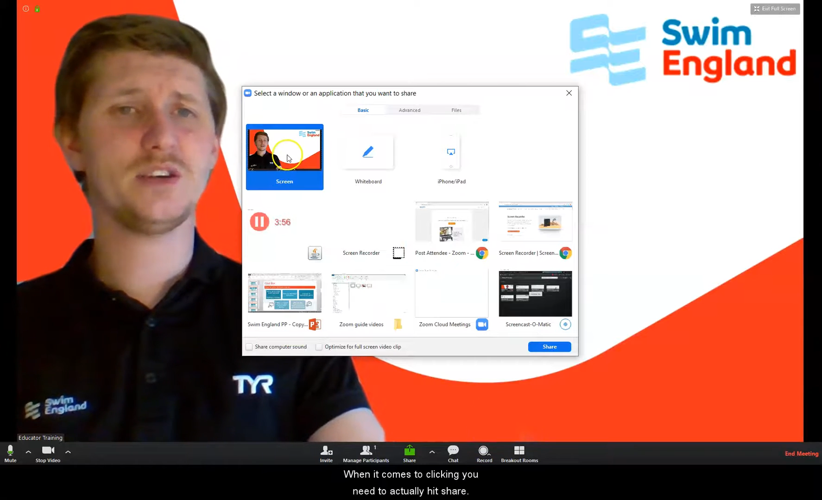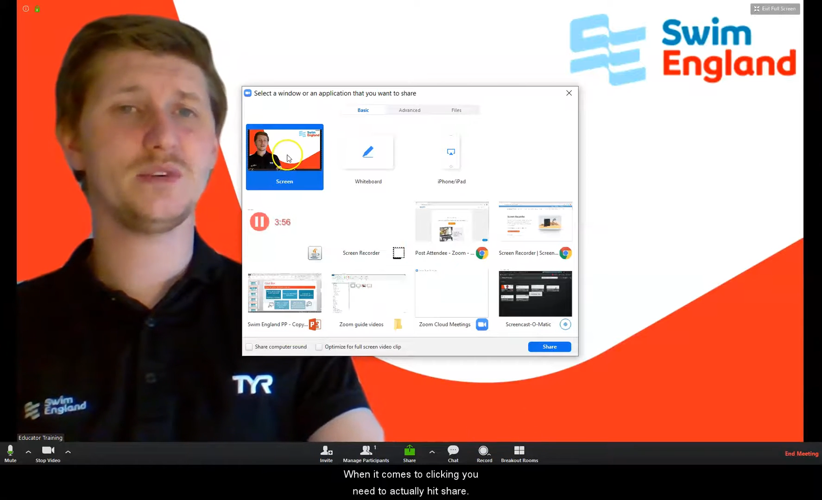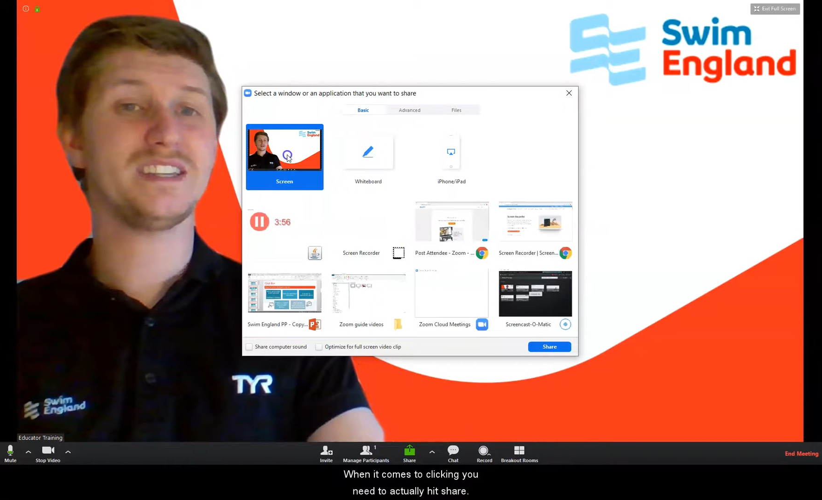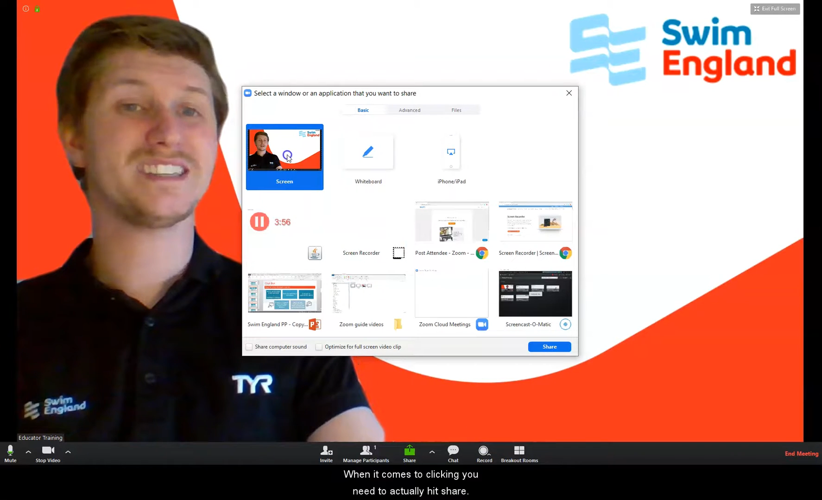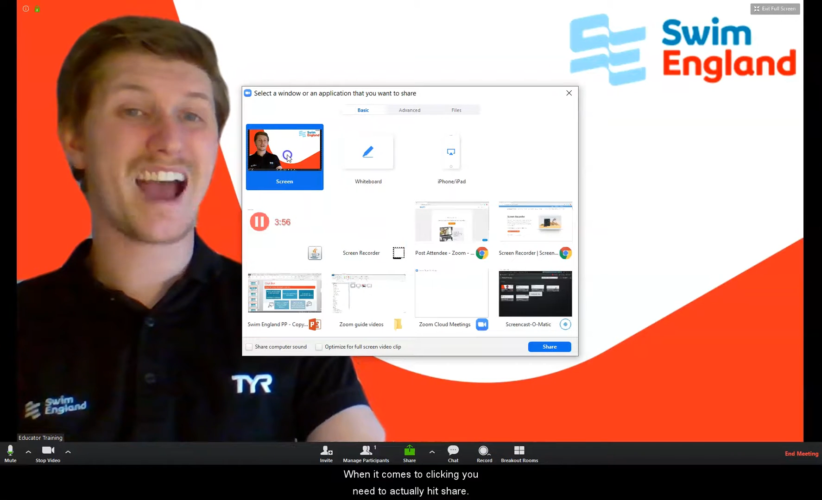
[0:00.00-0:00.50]
you
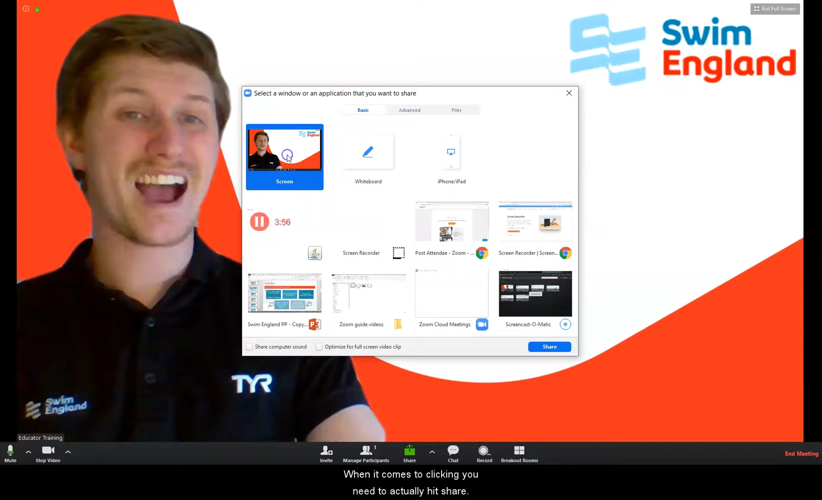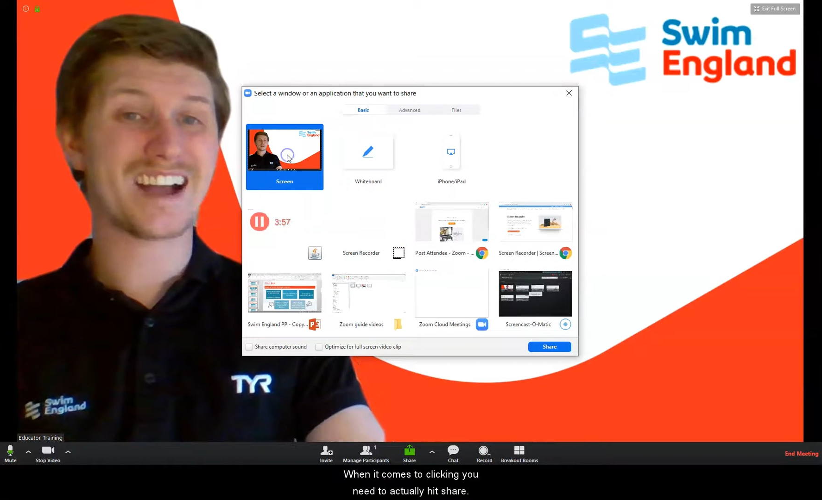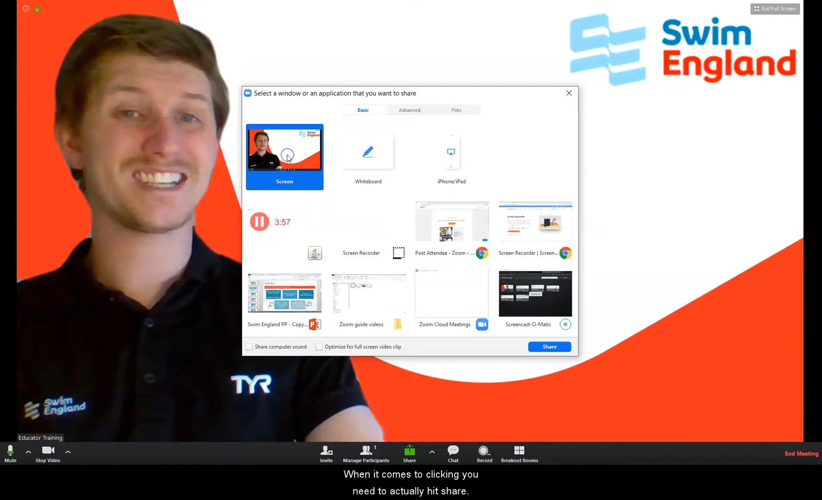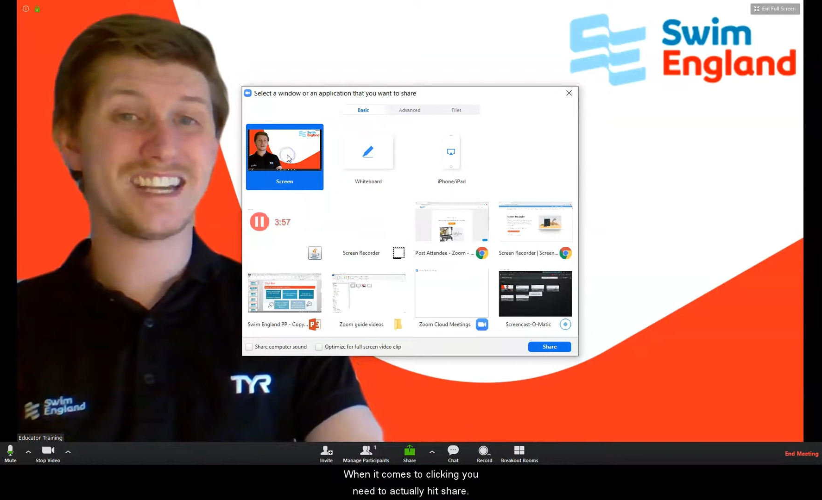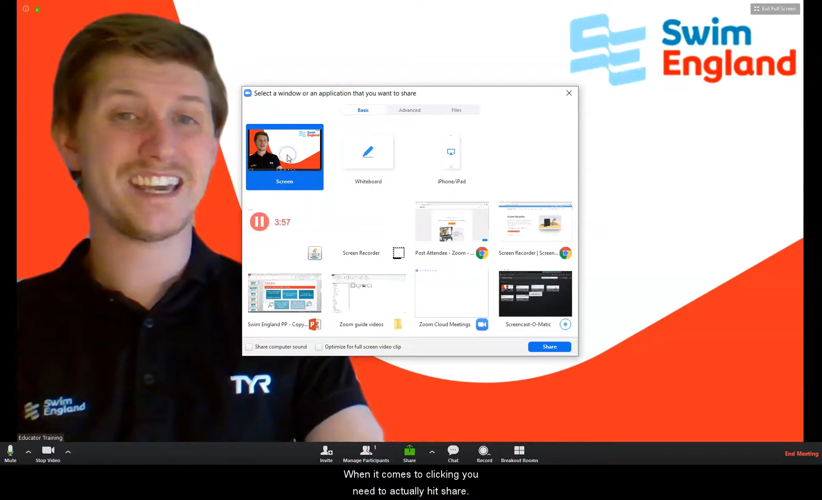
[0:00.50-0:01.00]
need to
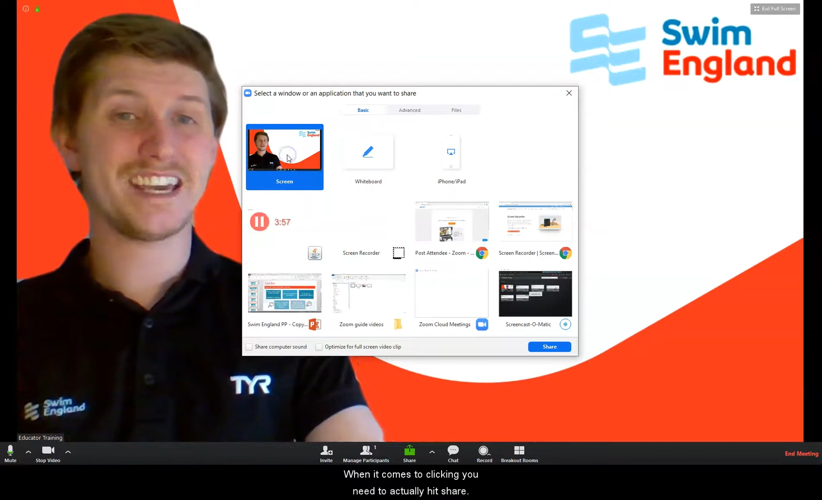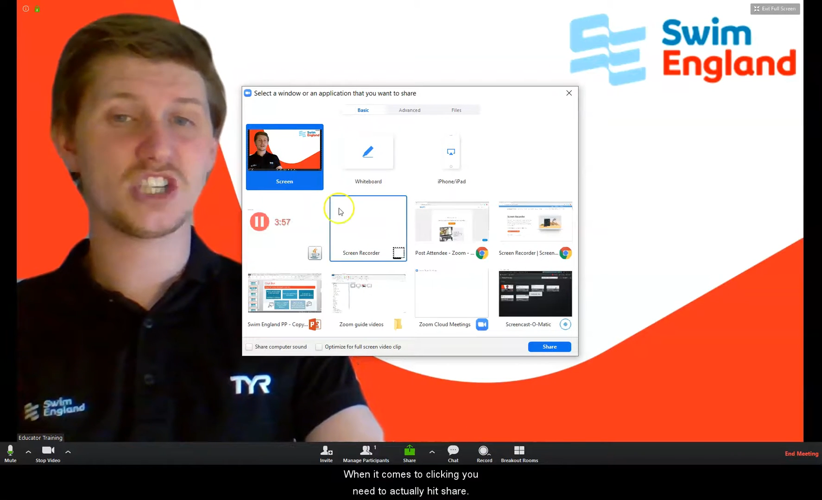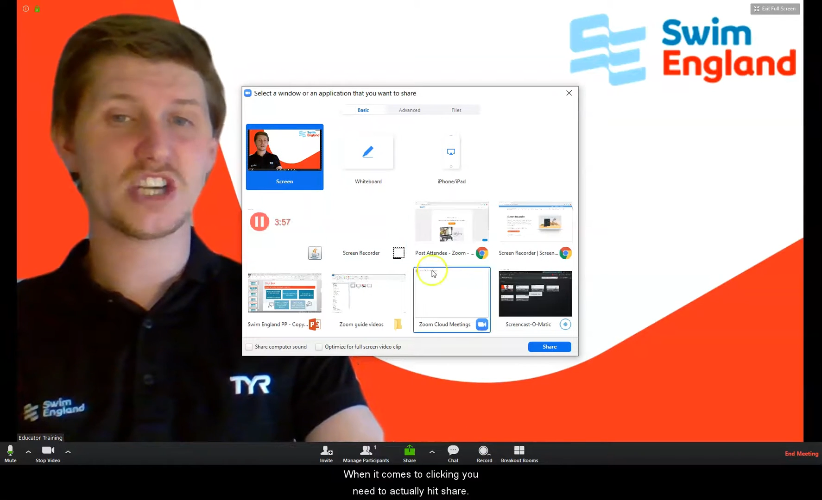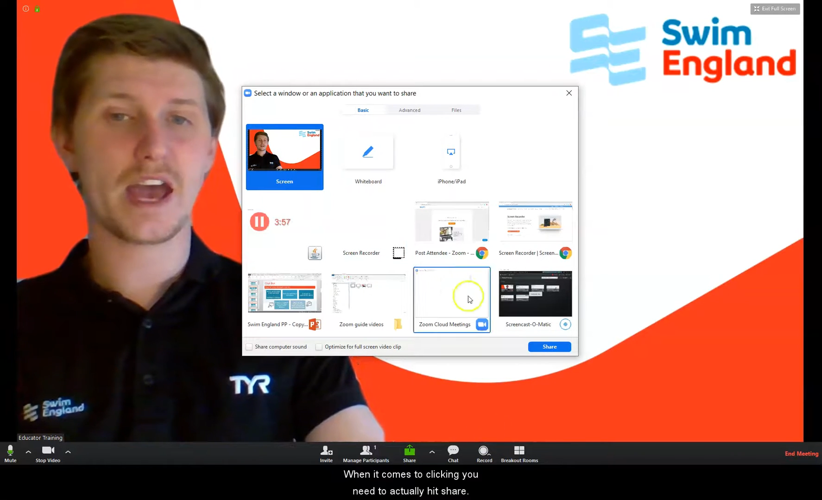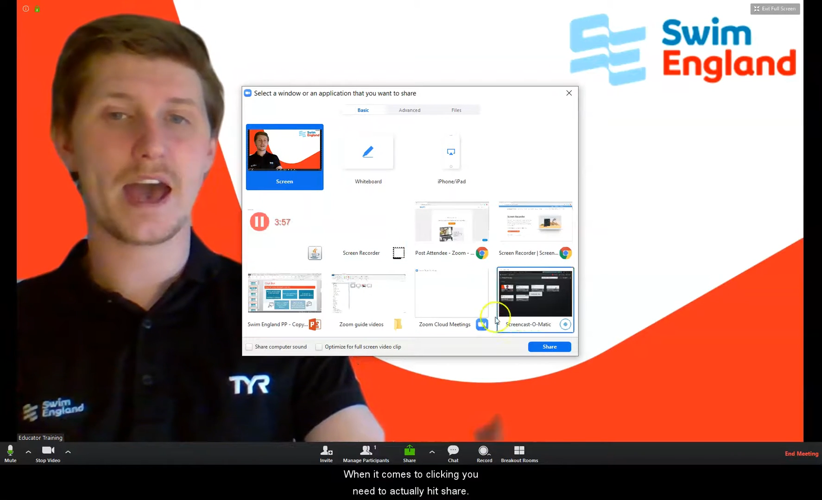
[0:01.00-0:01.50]
actually hit
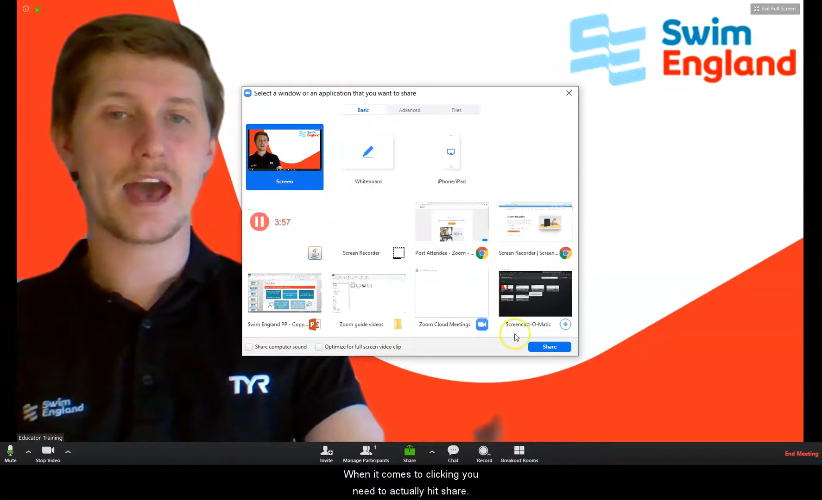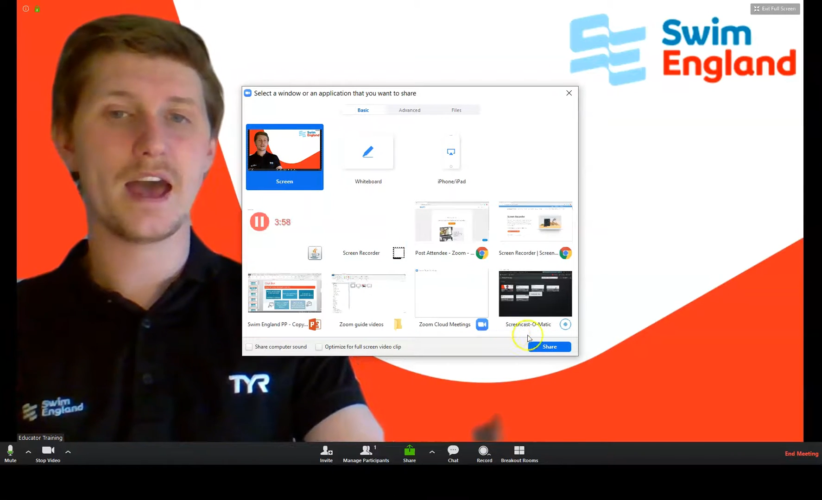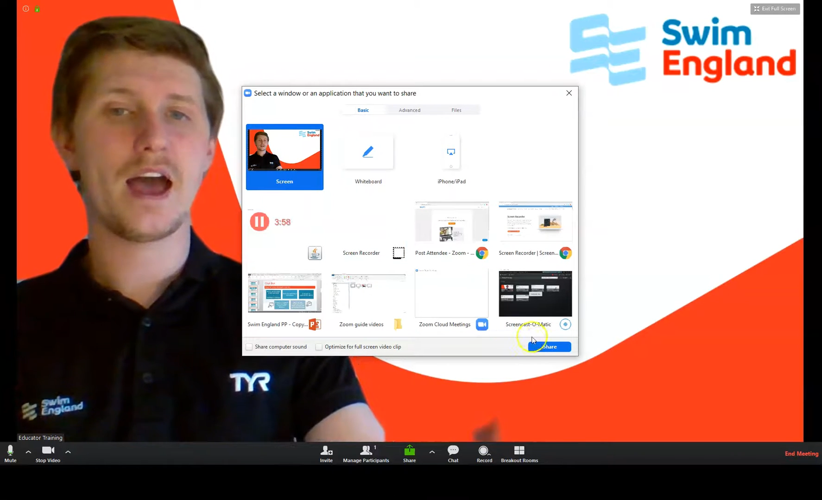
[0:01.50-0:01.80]
share